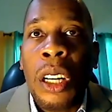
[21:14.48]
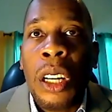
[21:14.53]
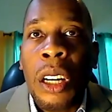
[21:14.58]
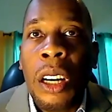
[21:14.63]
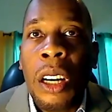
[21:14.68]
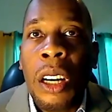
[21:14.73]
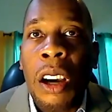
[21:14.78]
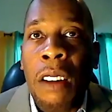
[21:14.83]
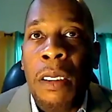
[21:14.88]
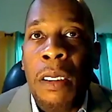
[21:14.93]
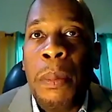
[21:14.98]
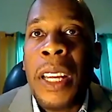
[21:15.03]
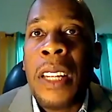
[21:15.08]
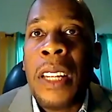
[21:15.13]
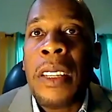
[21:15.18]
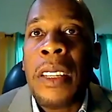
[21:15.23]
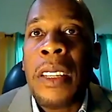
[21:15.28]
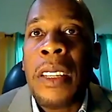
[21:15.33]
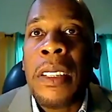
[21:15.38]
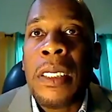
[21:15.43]

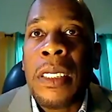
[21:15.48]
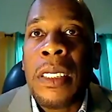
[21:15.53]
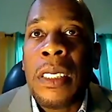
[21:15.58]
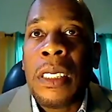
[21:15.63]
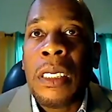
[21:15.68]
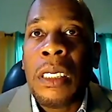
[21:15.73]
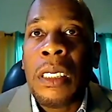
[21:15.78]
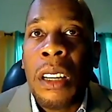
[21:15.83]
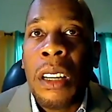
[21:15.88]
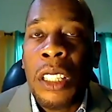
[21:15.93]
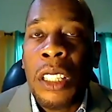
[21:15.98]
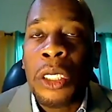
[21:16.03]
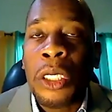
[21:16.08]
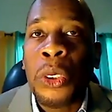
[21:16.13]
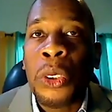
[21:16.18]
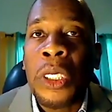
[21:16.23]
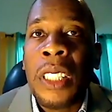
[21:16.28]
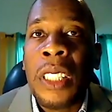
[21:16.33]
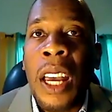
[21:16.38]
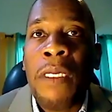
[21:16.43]
Governments,
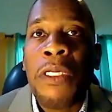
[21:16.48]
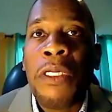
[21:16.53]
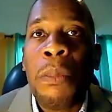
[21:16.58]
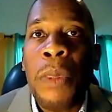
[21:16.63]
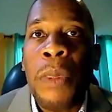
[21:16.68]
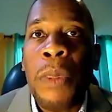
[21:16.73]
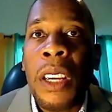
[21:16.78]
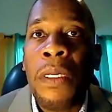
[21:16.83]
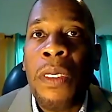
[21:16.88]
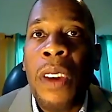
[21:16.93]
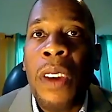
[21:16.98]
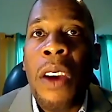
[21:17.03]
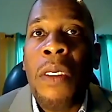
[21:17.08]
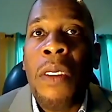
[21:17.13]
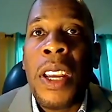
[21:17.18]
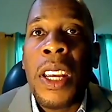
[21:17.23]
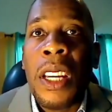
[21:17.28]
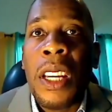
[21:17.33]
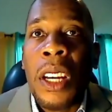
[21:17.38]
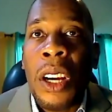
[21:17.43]
countries have to make
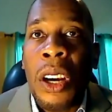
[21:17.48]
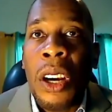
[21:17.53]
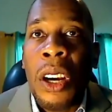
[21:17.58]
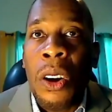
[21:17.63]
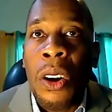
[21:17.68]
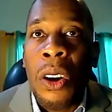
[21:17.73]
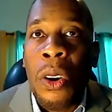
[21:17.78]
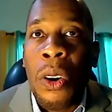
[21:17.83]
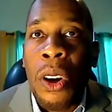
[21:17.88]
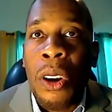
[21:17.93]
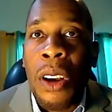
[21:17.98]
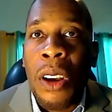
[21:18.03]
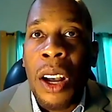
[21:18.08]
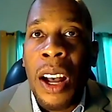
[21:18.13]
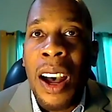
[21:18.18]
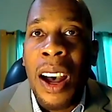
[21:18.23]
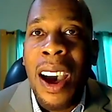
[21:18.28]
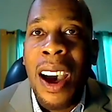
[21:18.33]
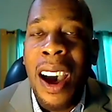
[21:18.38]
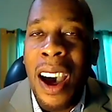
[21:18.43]
very
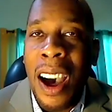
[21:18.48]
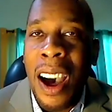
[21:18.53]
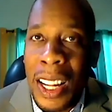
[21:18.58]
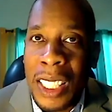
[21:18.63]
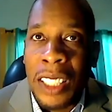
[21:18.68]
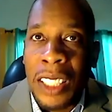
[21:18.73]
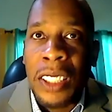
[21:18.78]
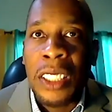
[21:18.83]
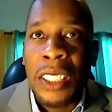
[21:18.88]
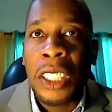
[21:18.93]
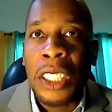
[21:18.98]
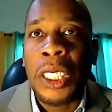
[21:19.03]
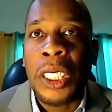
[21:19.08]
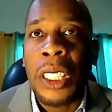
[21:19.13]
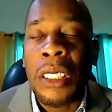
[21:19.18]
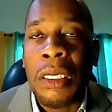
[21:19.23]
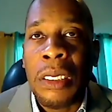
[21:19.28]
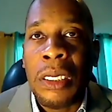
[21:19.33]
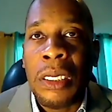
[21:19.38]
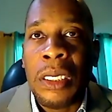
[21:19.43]
hard
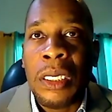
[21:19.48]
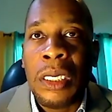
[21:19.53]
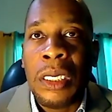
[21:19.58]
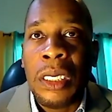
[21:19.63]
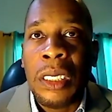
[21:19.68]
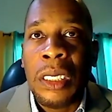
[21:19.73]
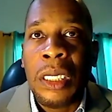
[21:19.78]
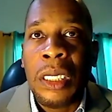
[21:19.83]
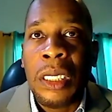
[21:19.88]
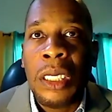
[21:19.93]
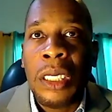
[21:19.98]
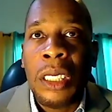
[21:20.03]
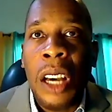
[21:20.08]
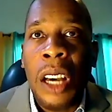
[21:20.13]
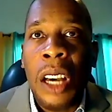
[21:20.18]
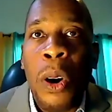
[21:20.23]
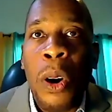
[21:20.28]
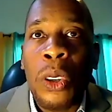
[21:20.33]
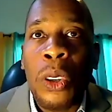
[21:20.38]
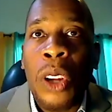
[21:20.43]
decisions
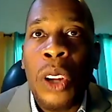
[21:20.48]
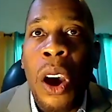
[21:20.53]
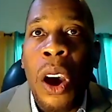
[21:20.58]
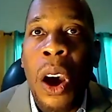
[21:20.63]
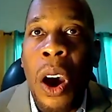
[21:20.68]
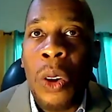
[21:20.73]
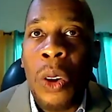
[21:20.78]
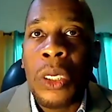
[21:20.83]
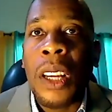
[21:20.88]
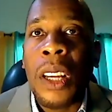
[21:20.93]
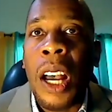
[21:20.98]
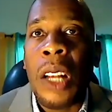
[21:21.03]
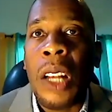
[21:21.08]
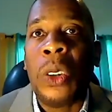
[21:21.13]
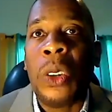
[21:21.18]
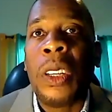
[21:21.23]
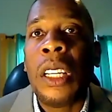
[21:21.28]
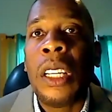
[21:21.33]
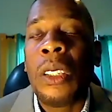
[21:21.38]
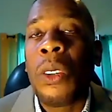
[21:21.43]
about how to
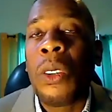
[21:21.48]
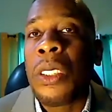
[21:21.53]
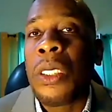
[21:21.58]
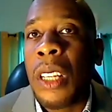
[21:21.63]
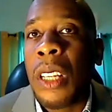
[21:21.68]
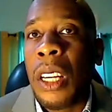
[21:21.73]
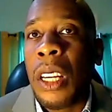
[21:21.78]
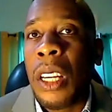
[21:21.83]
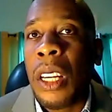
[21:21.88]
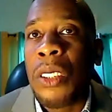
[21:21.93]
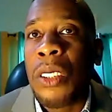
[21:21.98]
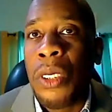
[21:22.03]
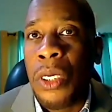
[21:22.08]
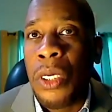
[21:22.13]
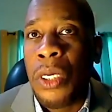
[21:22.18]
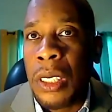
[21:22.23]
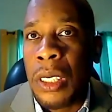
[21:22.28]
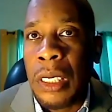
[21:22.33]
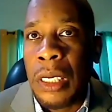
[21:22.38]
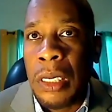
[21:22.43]
allocate those scarce
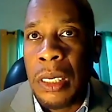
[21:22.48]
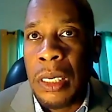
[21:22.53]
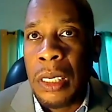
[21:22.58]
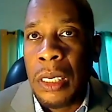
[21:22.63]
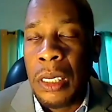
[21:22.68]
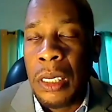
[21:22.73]
resources.